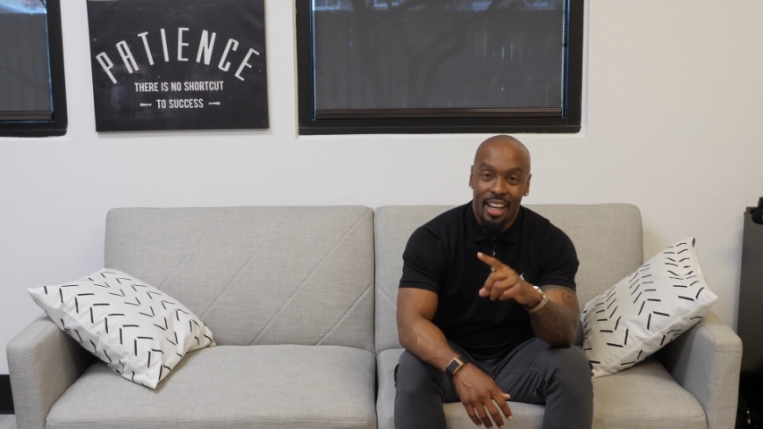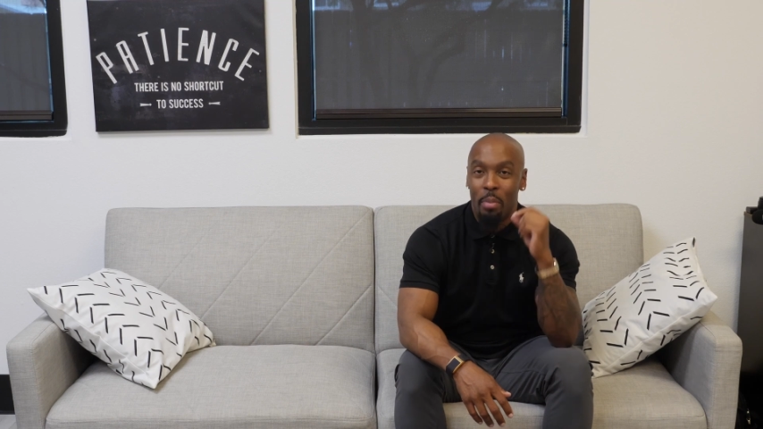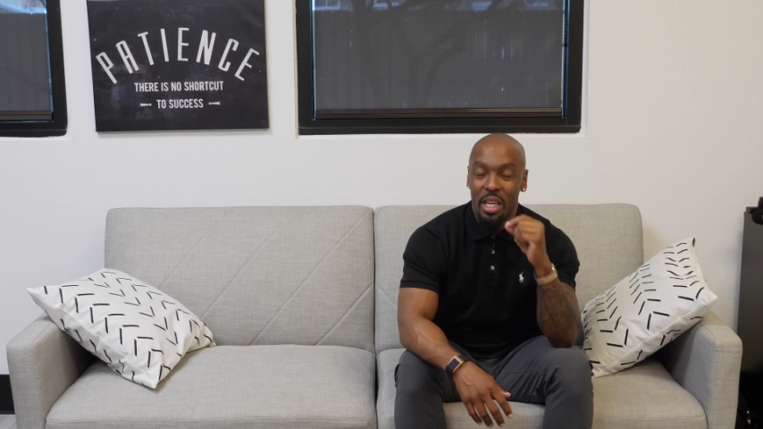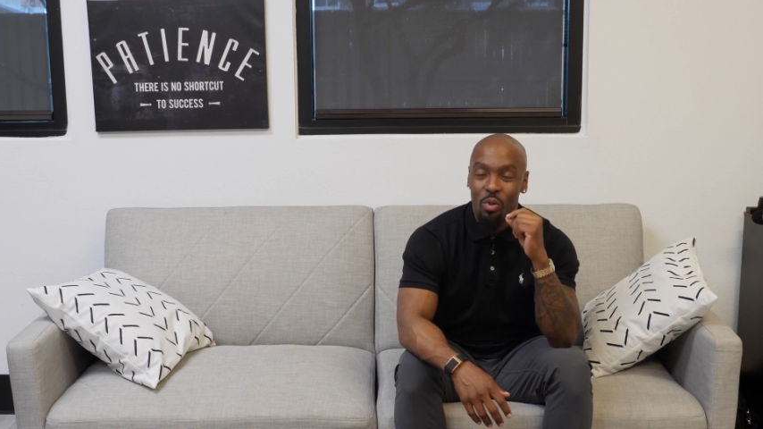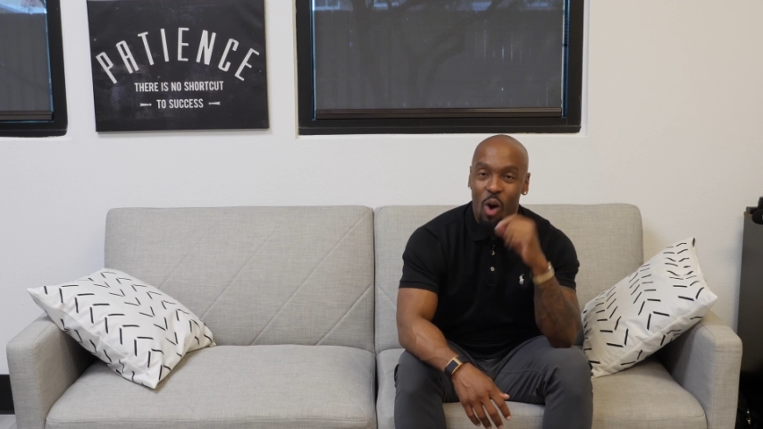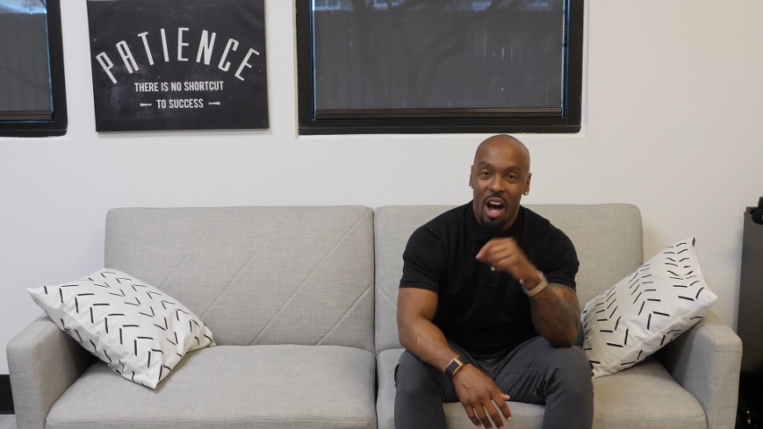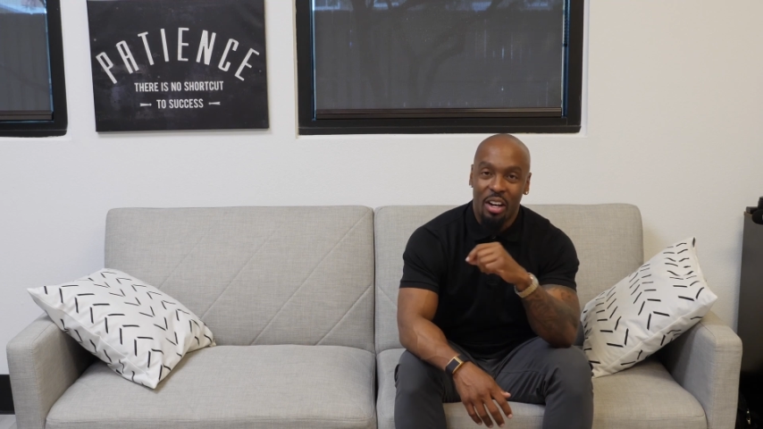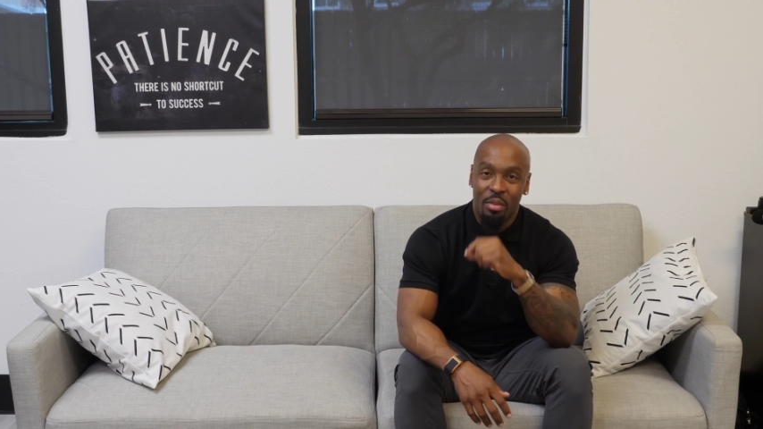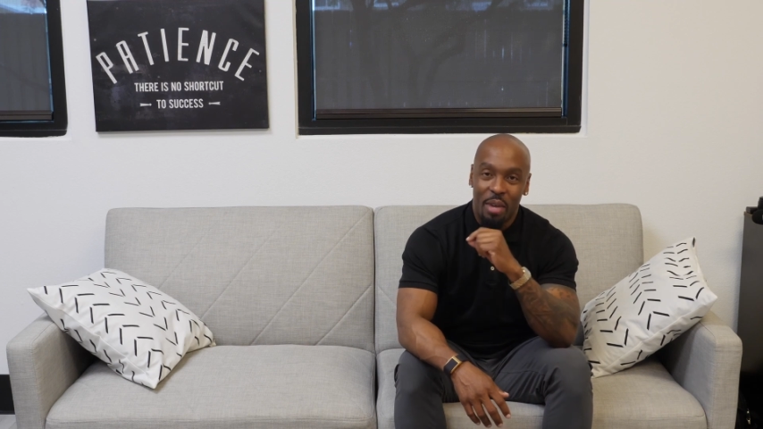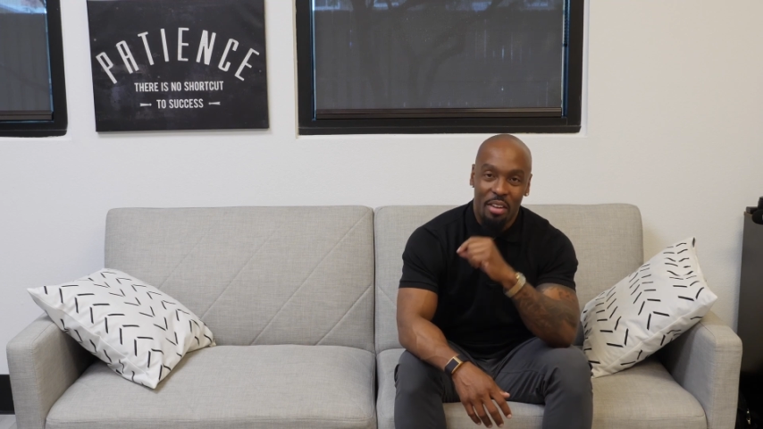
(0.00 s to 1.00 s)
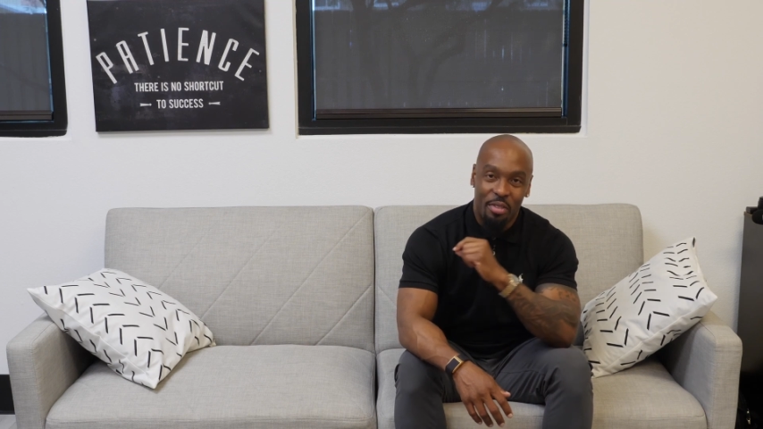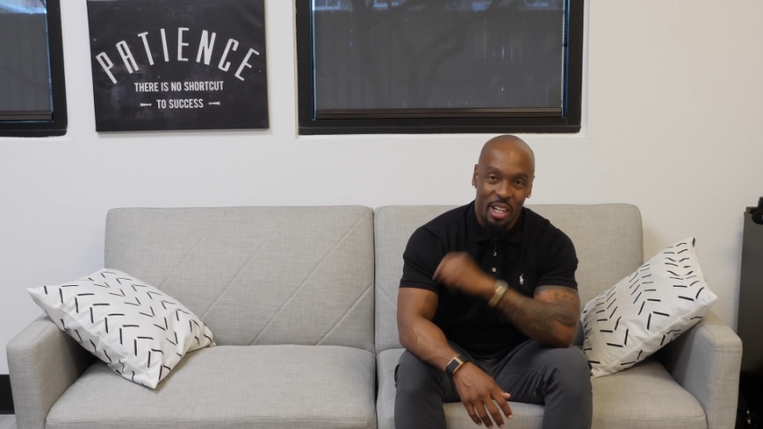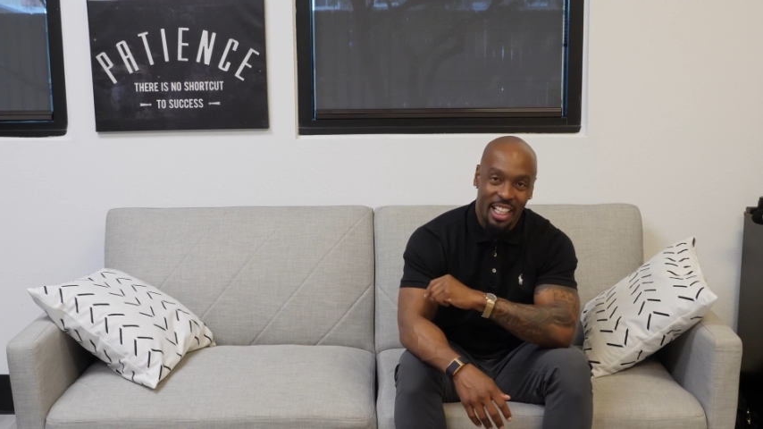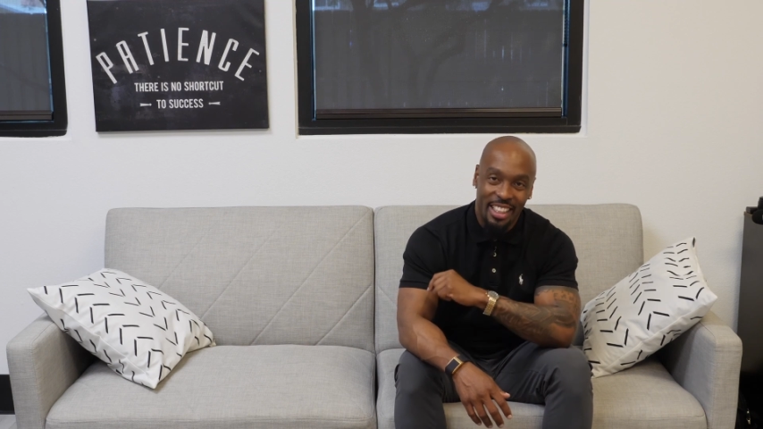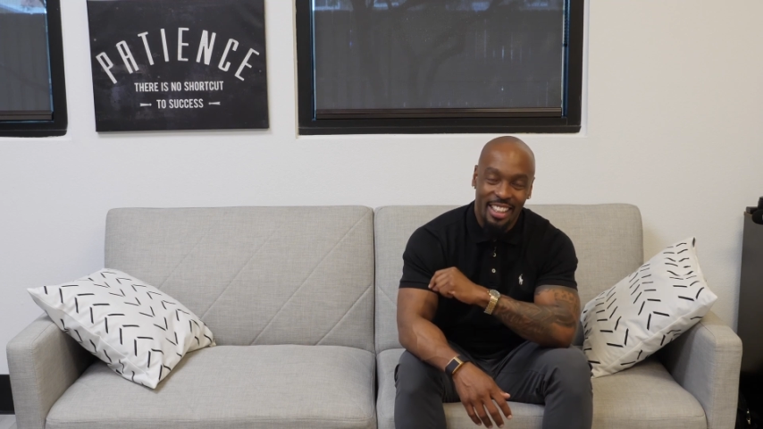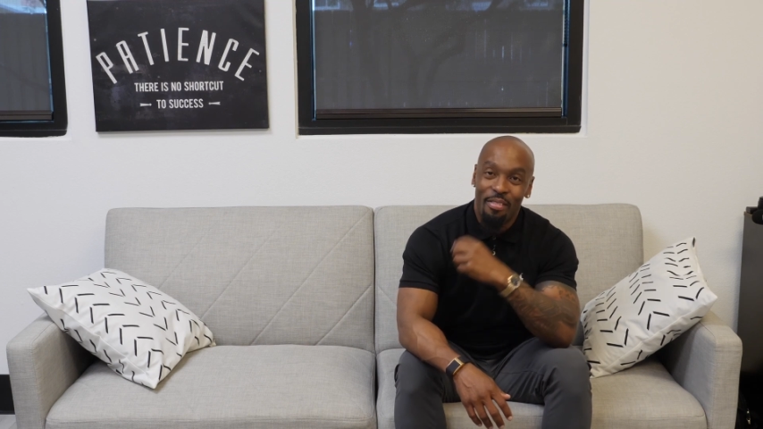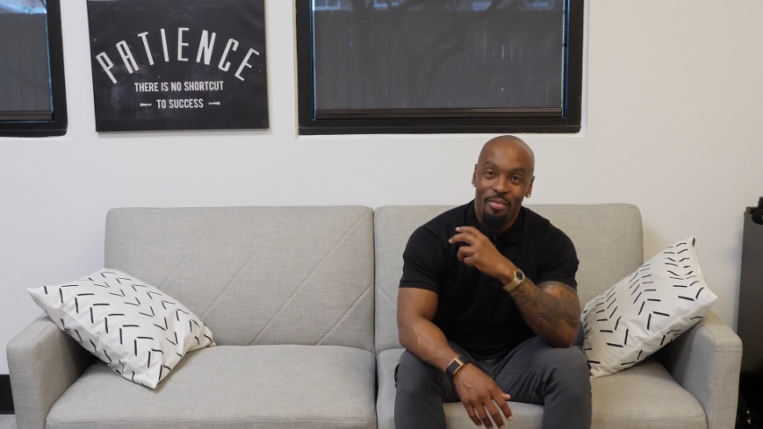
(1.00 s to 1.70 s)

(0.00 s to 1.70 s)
Be water, my friend.